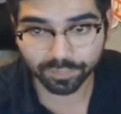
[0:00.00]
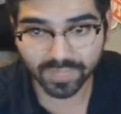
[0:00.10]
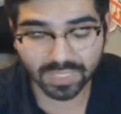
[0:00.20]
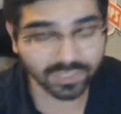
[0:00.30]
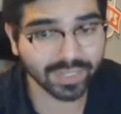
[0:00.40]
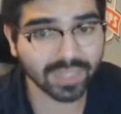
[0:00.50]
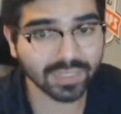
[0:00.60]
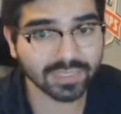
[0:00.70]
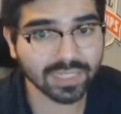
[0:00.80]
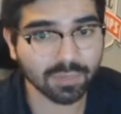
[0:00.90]
So yeah,
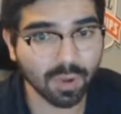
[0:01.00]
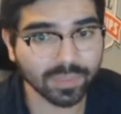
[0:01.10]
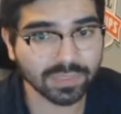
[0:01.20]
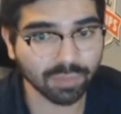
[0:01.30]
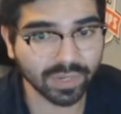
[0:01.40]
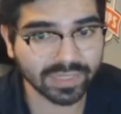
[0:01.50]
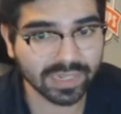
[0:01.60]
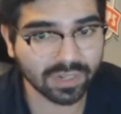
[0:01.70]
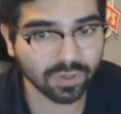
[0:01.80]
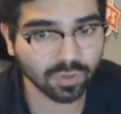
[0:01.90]
let's take a moment to break
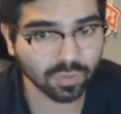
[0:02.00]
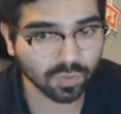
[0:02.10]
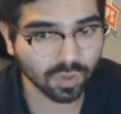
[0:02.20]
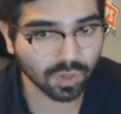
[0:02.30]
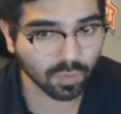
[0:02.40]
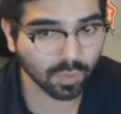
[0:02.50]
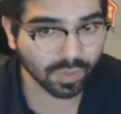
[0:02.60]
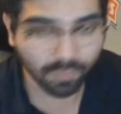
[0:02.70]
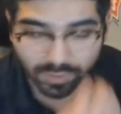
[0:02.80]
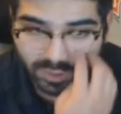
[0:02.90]
down
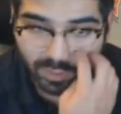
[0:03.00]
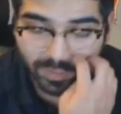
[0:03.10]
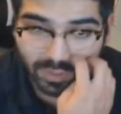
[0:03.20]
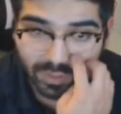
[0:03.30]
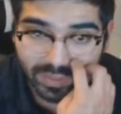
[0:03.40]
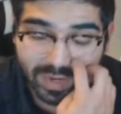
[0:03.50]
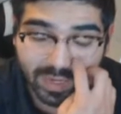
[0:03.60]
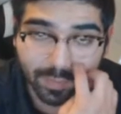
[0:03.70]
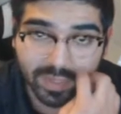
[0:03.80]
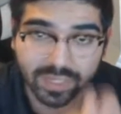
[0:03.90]
what you can be looking at
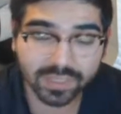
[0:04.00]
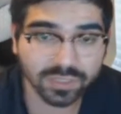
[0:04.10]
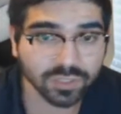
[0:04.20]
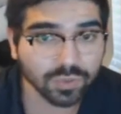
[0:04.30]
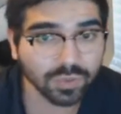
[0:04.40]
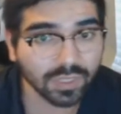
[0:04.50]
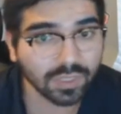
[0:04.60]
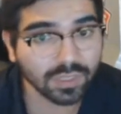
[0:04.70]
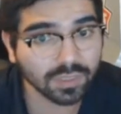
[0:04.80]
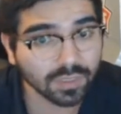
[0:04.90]
coming into
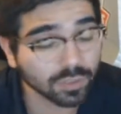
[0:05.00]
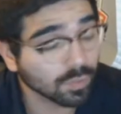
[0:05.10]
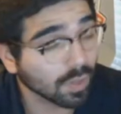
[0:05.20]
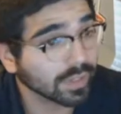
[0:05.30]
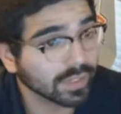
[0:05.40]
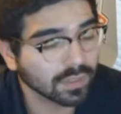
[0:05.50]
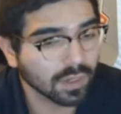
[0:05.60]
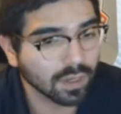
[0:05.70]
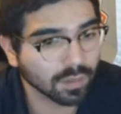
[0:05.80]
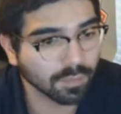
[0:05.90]
the new market.
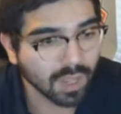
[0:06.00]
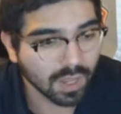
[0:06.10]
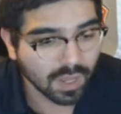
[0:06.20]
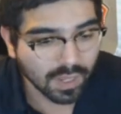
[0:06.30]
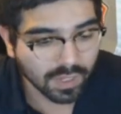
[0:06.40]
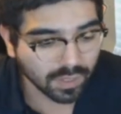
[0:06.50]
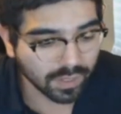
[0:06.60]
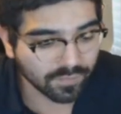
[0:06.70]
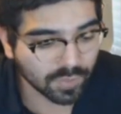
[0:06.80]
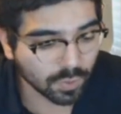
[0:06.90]

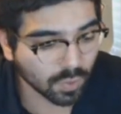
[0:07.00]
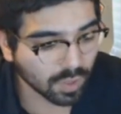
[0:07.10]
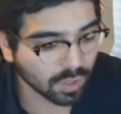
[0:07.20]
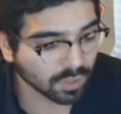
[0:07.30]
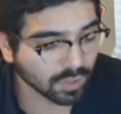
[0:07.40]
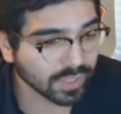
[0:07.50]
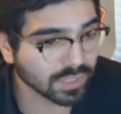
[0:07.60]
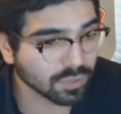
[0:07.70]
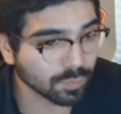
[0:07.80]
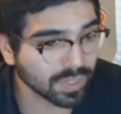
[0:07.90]
If you are looking
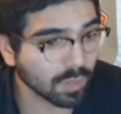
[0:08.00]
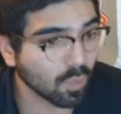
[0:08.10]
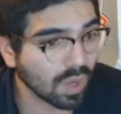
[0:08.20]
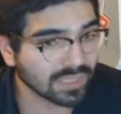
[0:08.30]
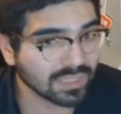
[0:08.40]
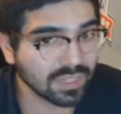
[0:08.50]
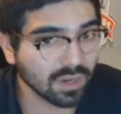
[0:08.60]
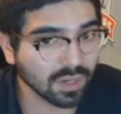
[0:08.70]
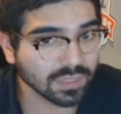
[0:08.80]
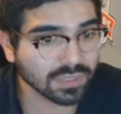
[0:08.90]
to pick up WotC
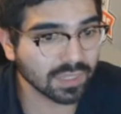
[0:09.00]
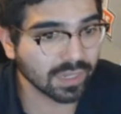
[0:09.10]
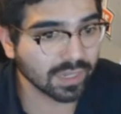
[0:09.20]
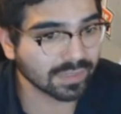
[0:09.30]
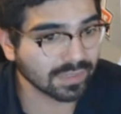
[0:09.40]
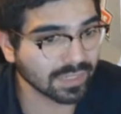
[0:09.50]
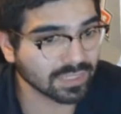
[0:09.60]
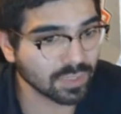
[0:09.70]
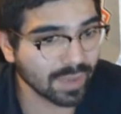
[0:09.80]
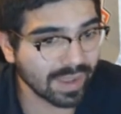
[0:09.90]
cards,
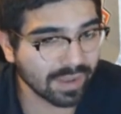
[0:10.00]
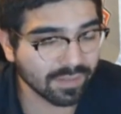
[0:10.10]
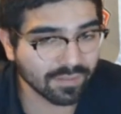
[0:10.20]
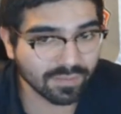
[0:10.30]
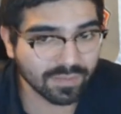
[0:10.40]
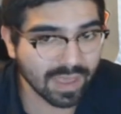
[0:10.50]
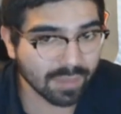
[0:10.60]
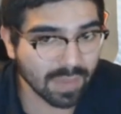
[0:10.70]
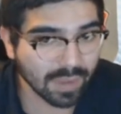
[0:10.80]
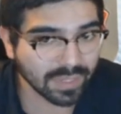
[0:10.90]
unless you have that
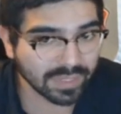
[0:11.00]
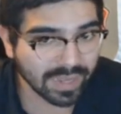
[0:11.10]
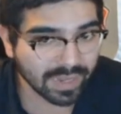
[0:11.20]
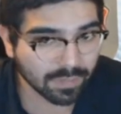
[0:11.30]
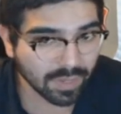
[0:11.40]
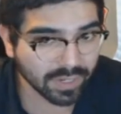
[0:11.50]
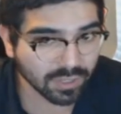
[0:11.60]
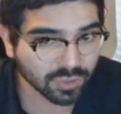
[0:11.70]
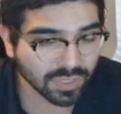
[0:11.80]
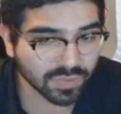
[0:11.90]
mommy, daddy money or
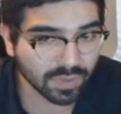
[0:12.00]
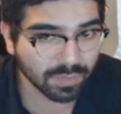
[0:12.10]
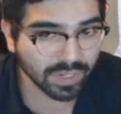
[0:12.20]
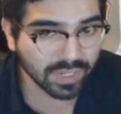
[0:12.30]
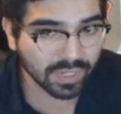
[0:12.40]
trust fund money,